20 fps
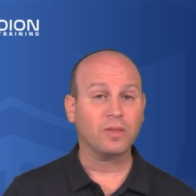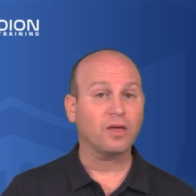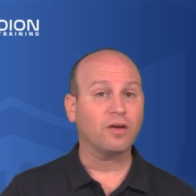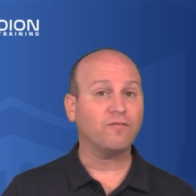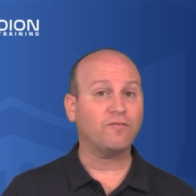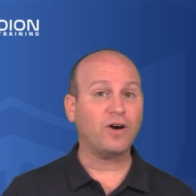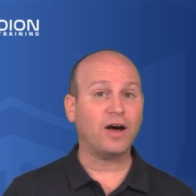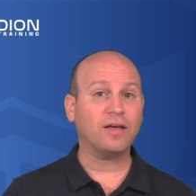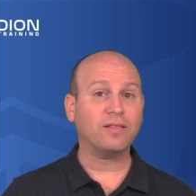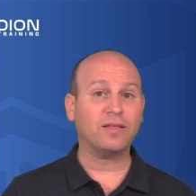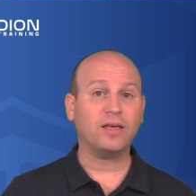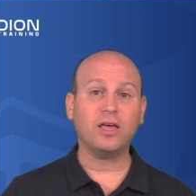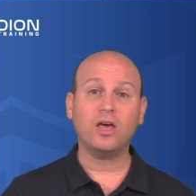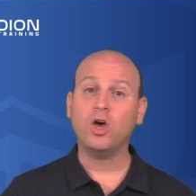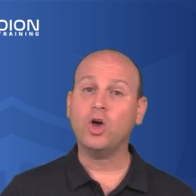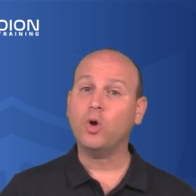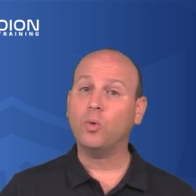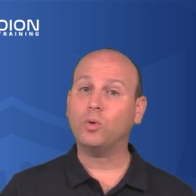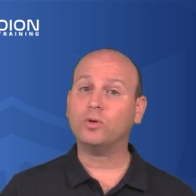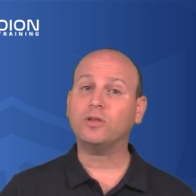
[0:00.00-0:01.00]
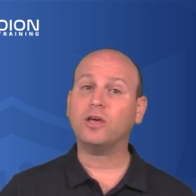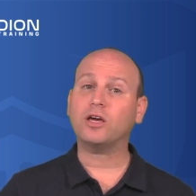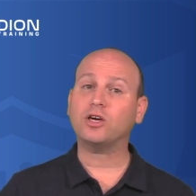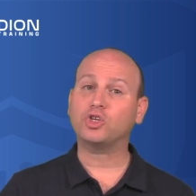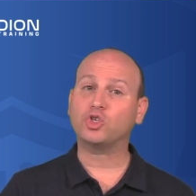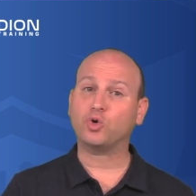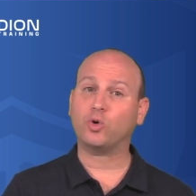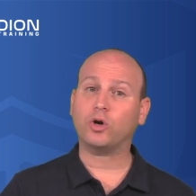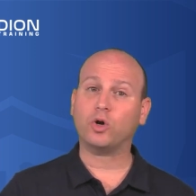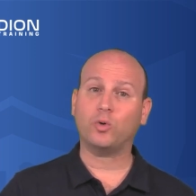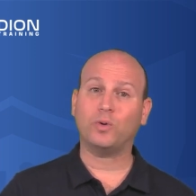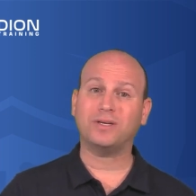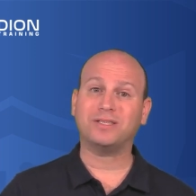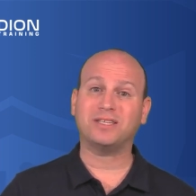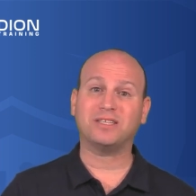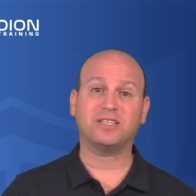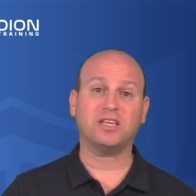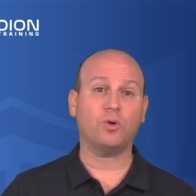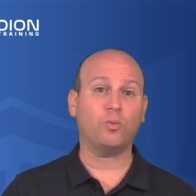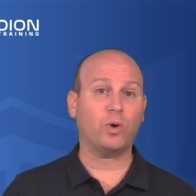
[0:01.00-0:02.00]
Finally, we'll take a short quiz
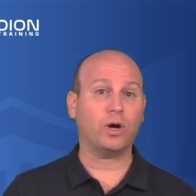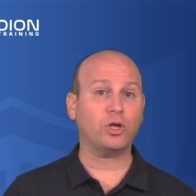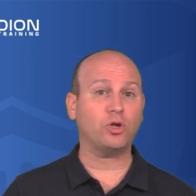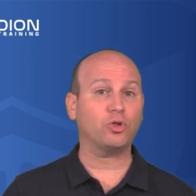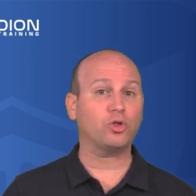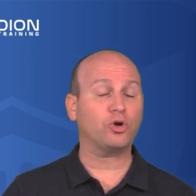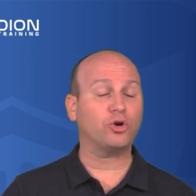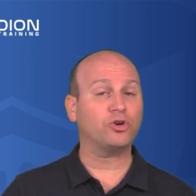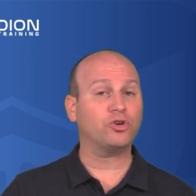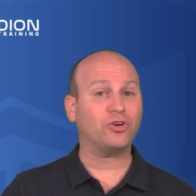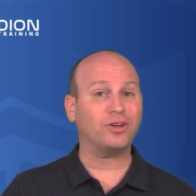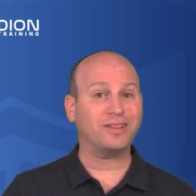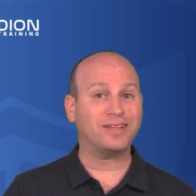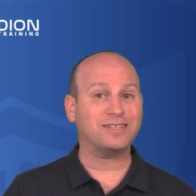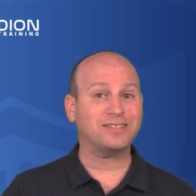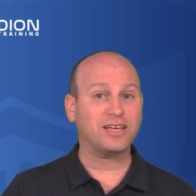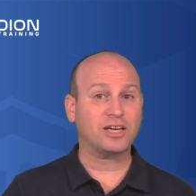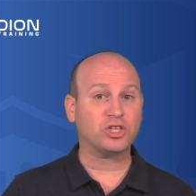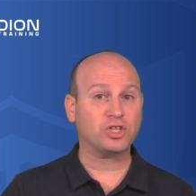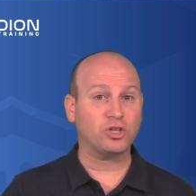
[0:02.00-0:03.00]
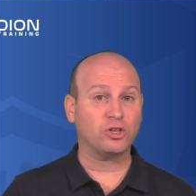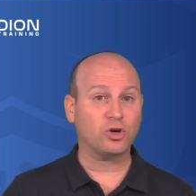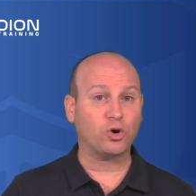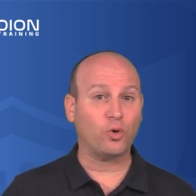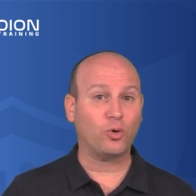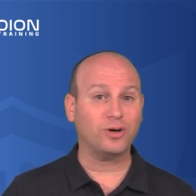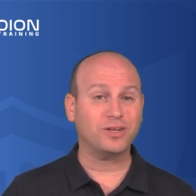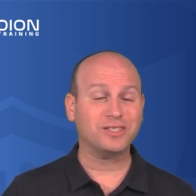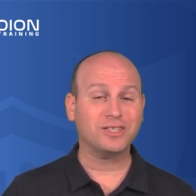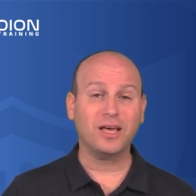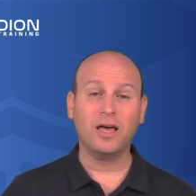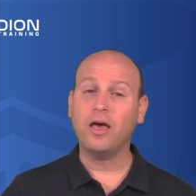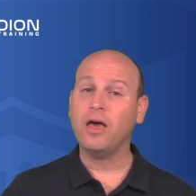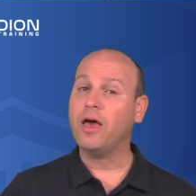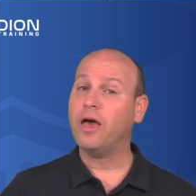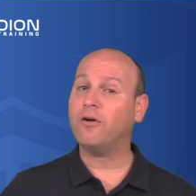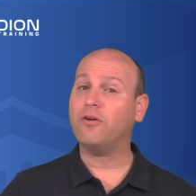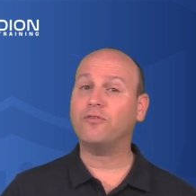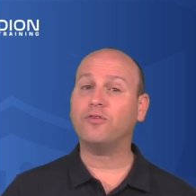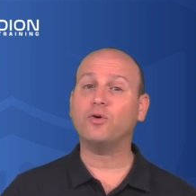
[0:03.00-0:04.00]
to see what you learned during this section of the course
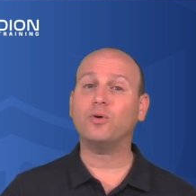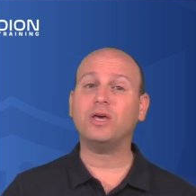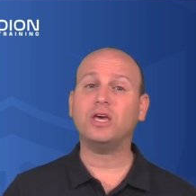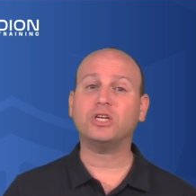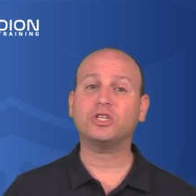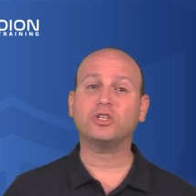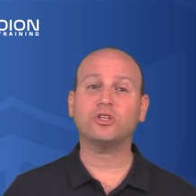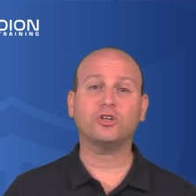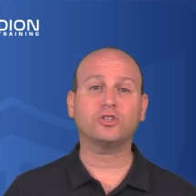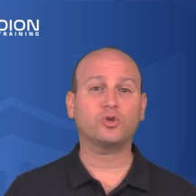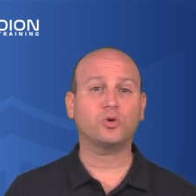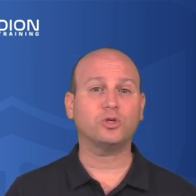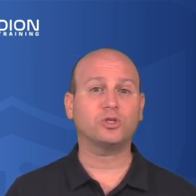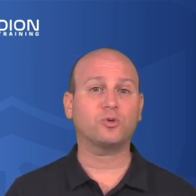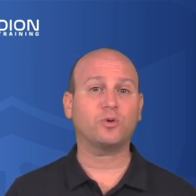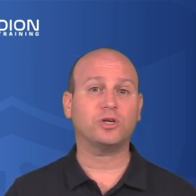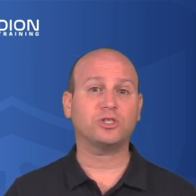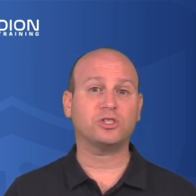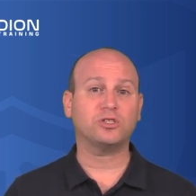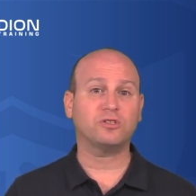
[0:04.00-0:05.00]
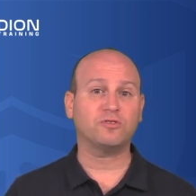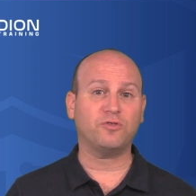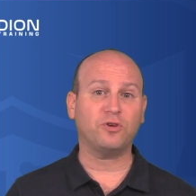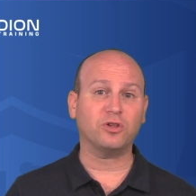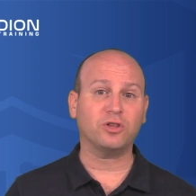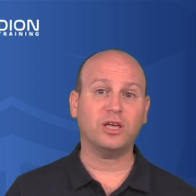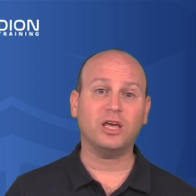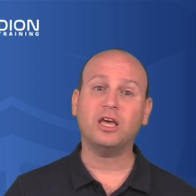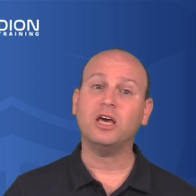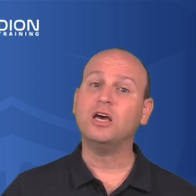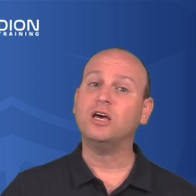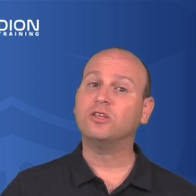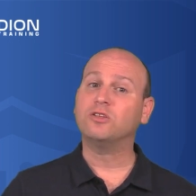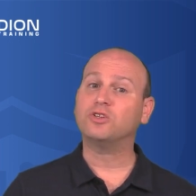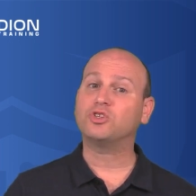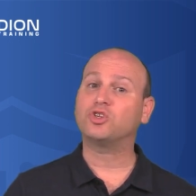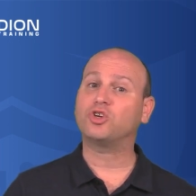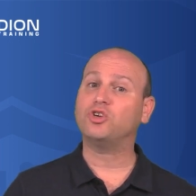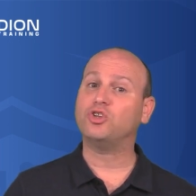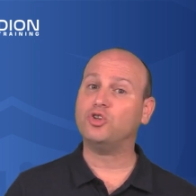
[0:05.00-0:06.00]
and review each of those quiz questions fully to
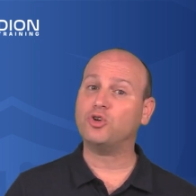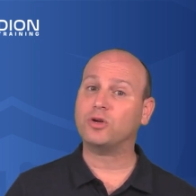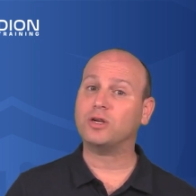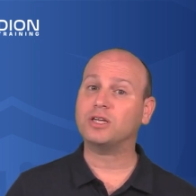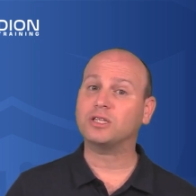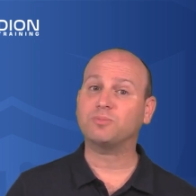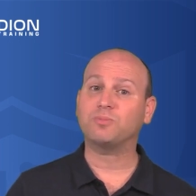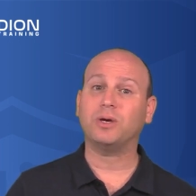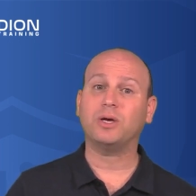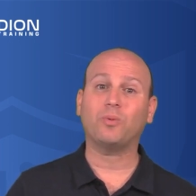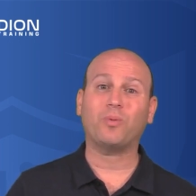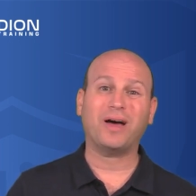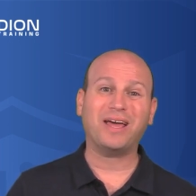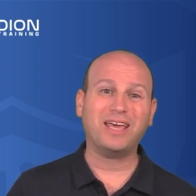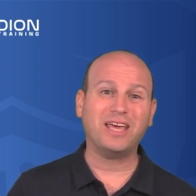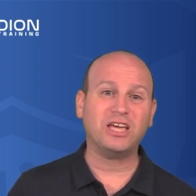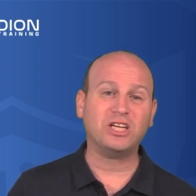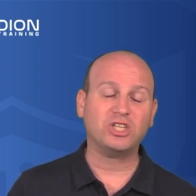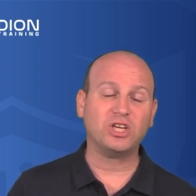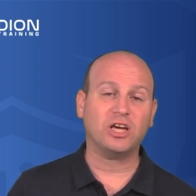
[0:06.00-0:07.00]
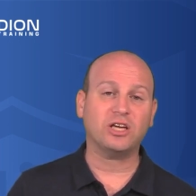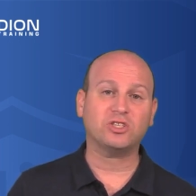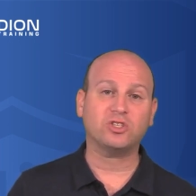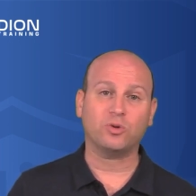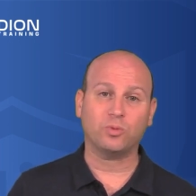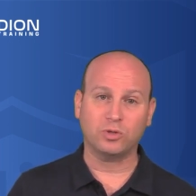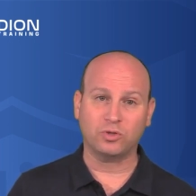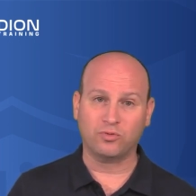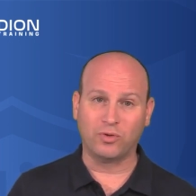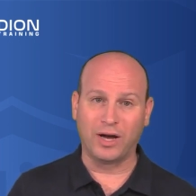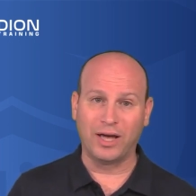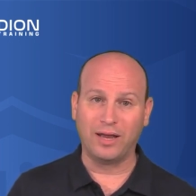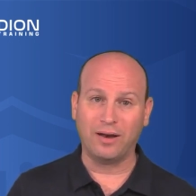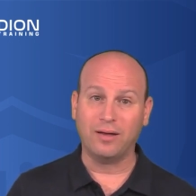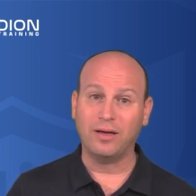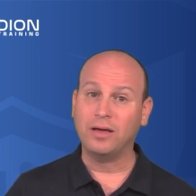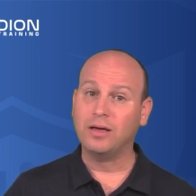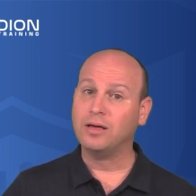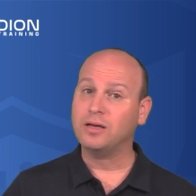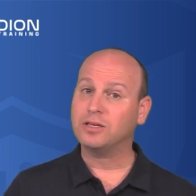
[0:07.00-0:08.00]
ensure you can explain why each answer was right.
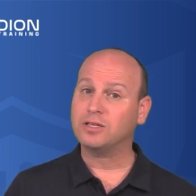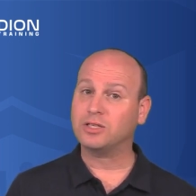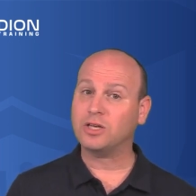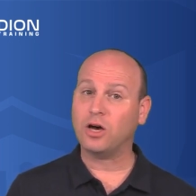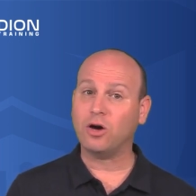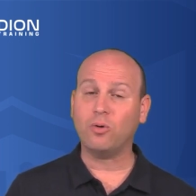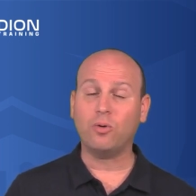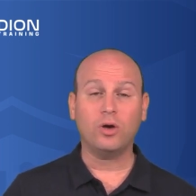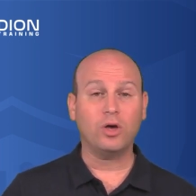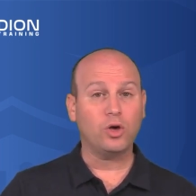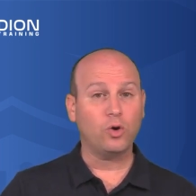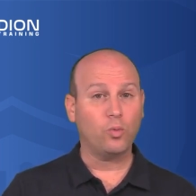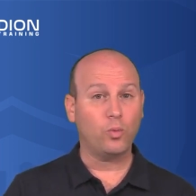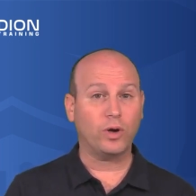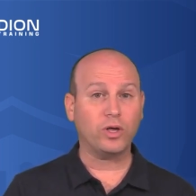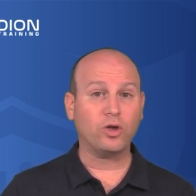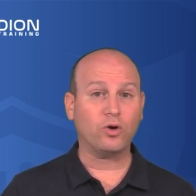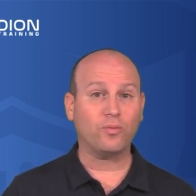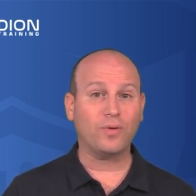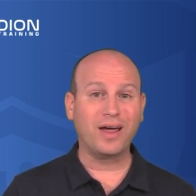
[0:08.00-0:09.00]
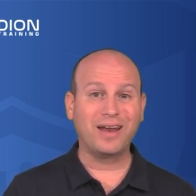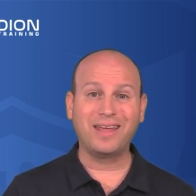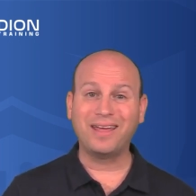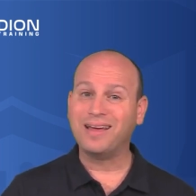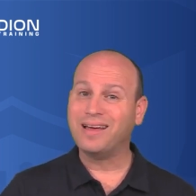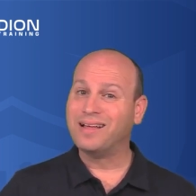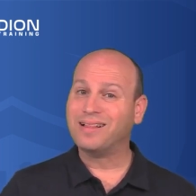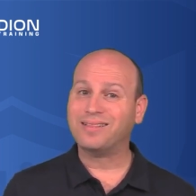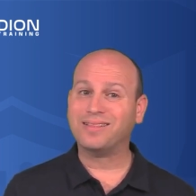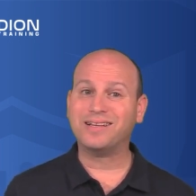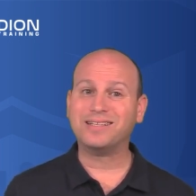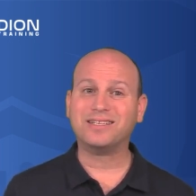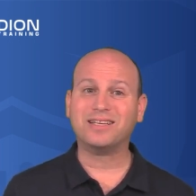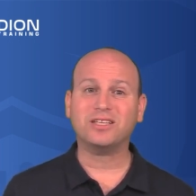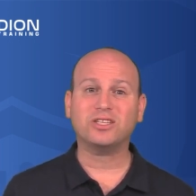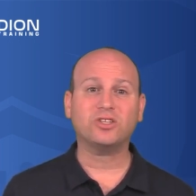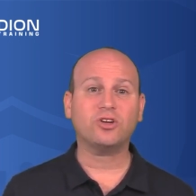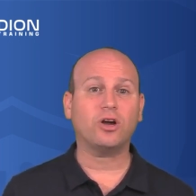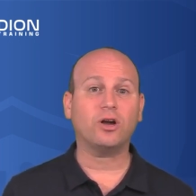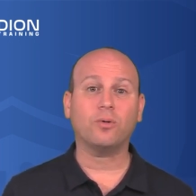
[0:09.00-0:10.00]
So, when you're ready, let's
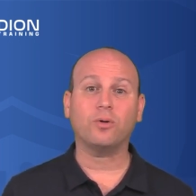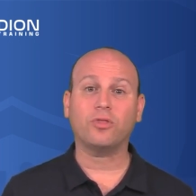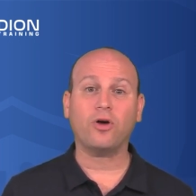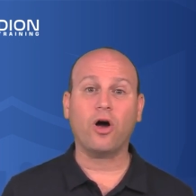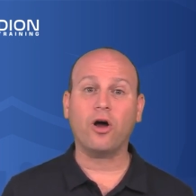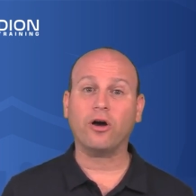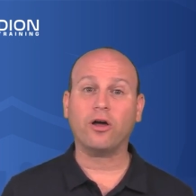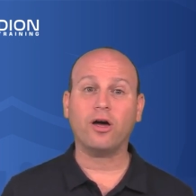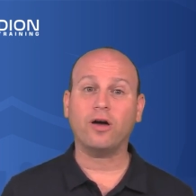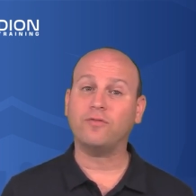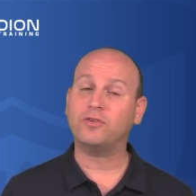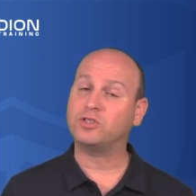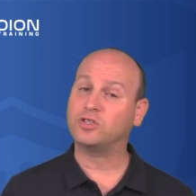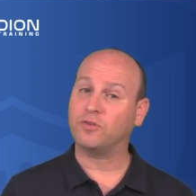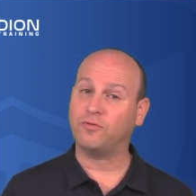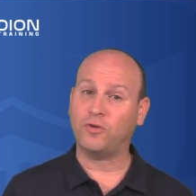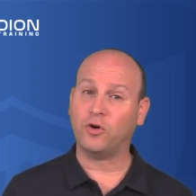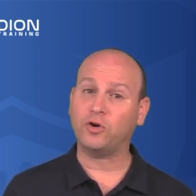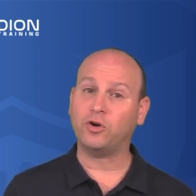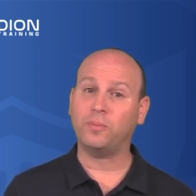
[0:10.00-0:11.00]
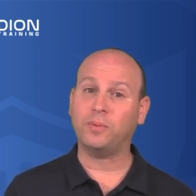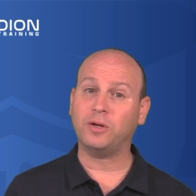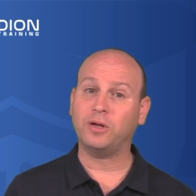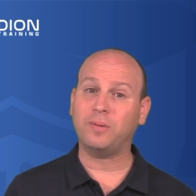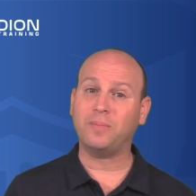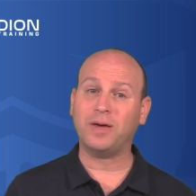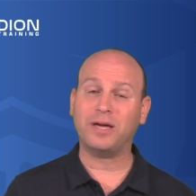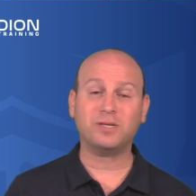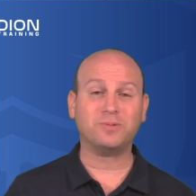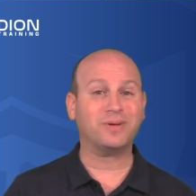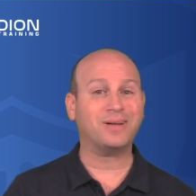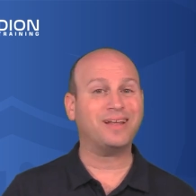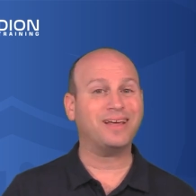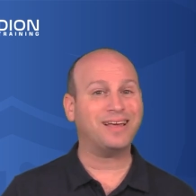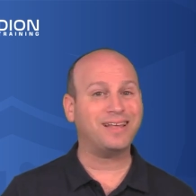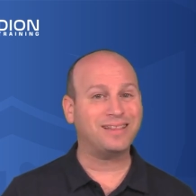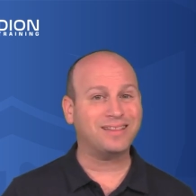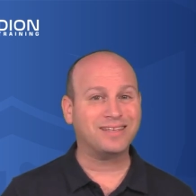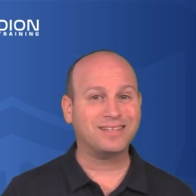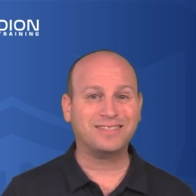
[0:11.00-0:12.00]
get started with our coverage of vulnerability management
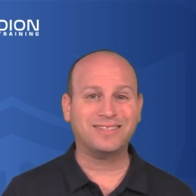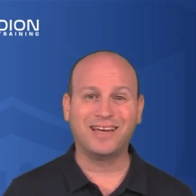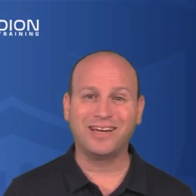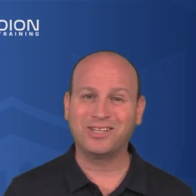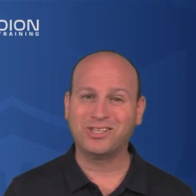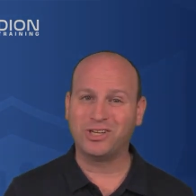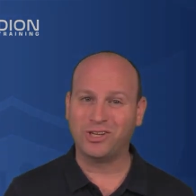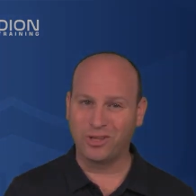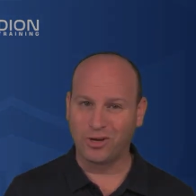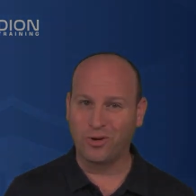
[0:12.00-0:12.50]
in this section of the